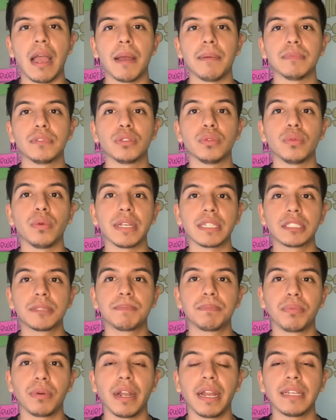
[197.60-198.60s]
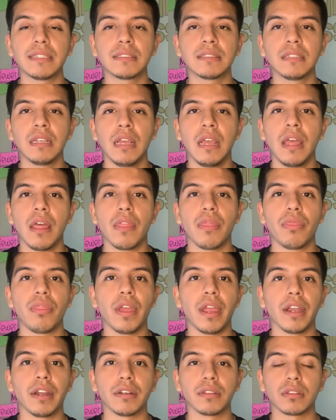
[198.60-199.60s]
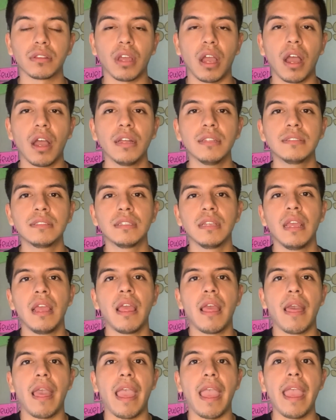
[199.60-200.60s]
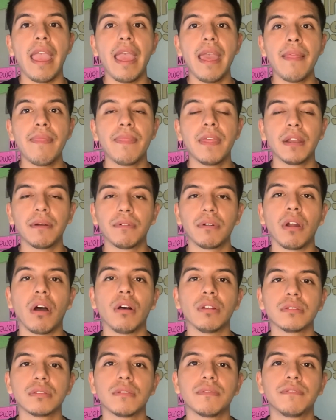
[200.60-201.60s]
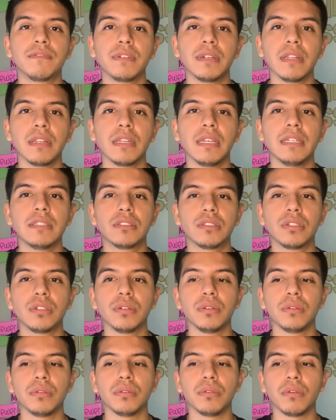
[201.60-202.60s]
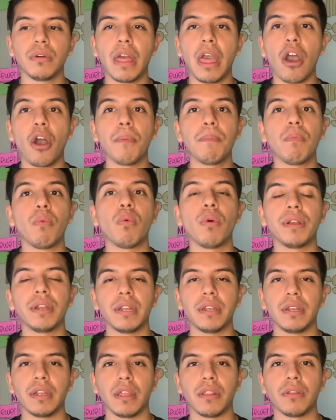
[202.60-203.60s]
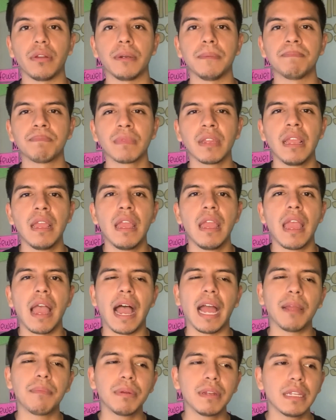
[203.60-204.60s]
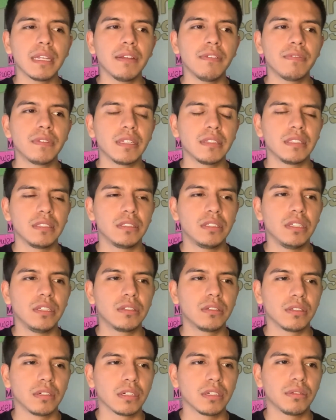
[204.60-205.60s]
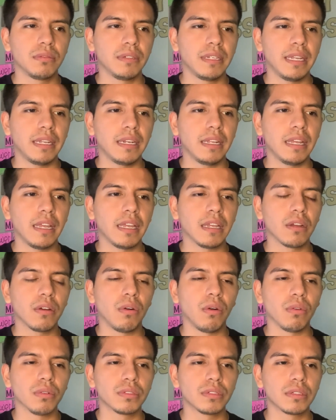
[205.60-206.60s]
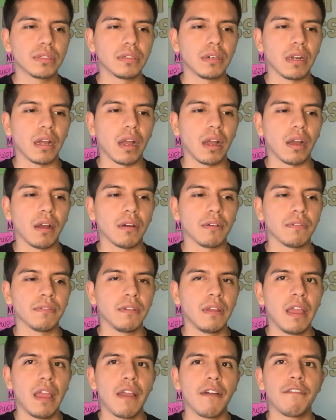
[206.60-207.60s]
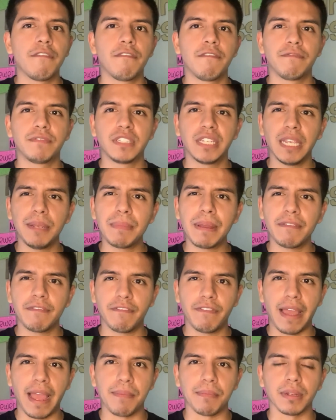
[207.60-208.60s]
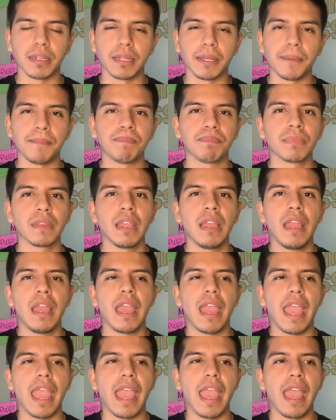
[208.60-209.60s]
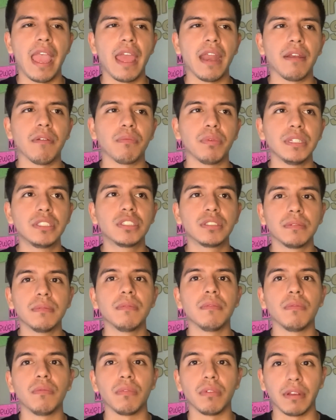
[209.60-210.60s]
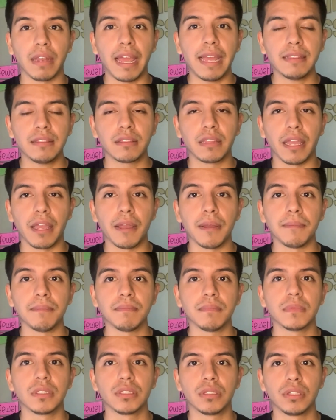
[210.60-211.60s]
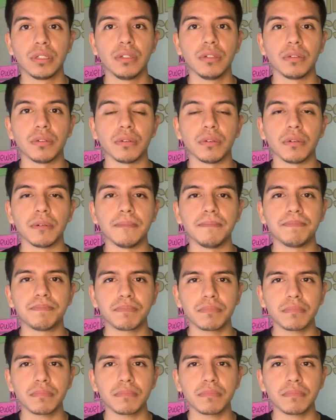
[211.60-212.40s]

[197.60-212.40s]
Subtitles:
to express their thoughts, and they were also freely to help one another. I believe that the teacher created a culture of team and family, and which led them to